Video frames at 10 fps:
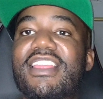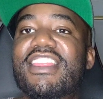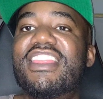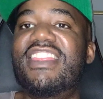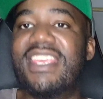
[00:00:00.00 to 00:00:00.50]

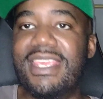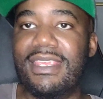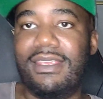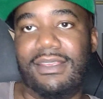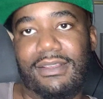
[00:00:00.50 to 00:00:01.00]

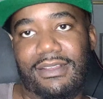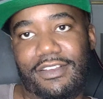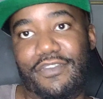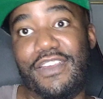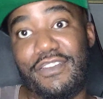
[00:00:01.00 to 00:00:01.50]
The
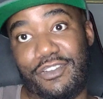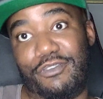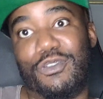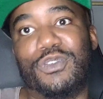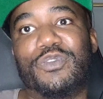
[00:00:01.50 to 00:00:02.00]
favorite
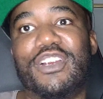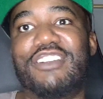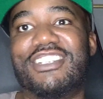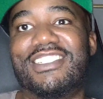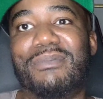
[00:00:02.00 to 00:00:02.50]
rose
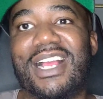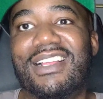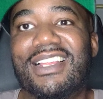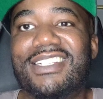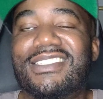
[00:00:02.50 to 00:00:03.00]
fragrance in my
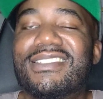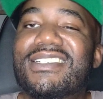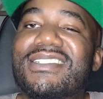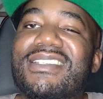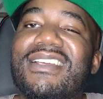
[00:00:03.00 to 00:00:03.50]
collection
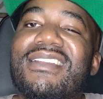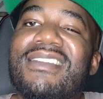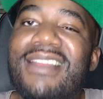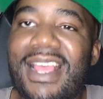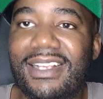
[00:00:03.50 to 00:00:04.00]
is the
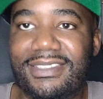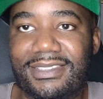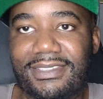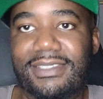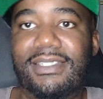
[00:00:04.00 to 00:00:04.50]

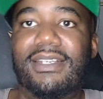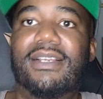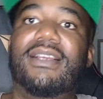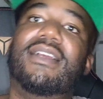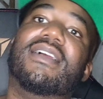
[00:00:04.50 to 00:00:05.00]
next
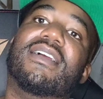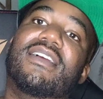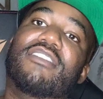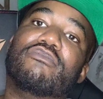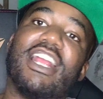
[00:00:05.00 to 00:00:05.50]

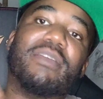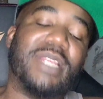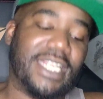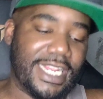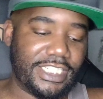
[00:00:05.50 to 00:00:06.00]

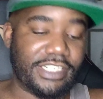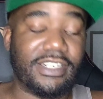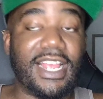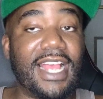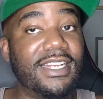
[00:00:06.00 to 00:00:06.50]

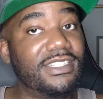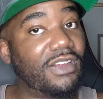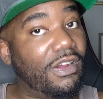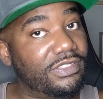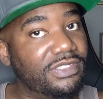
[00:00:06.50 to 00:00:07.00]
recommendation, and it's
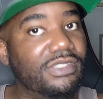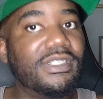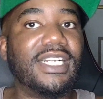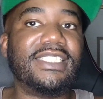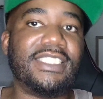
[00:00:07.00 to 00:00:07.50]

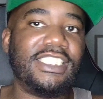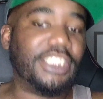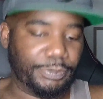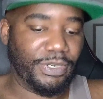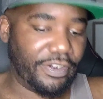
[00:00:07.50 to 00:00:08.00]
also a
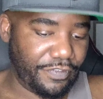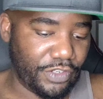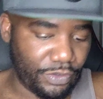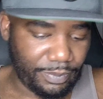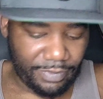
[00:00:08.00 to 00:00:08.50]
niche
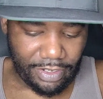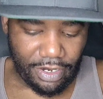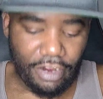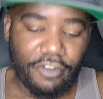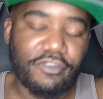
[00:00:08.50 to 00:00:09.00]
perfume
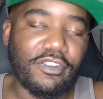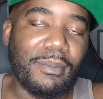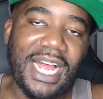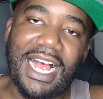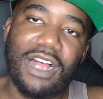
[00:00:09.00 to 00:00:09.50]

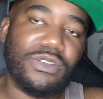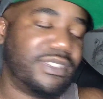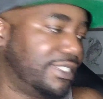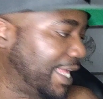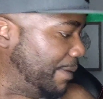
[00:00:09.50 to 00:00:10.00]
from a
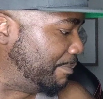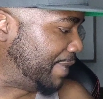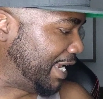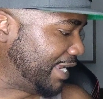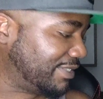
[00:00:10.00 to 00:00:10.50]
house that
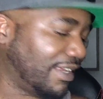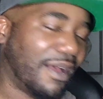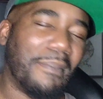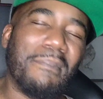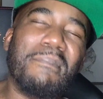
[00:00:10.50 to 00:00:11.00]
makes
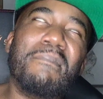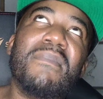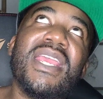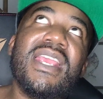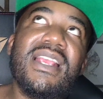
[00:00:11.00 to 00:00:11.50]

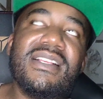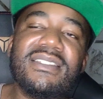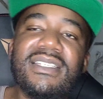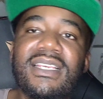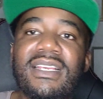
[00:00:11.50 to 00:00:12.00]

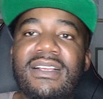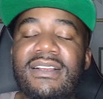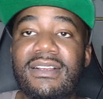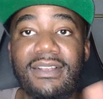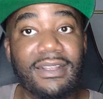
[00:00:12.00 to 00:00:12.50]

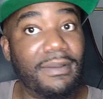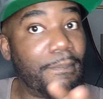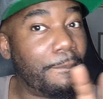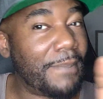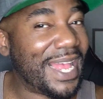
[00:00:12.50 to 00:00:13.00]
amazing
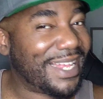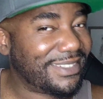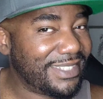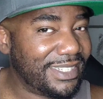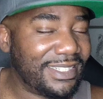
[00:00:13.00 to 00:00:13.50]

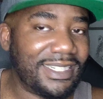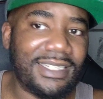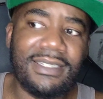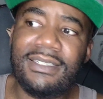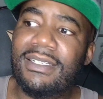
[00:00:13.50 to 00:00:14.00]

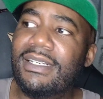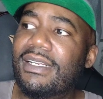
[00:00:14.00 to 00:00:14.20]
masculine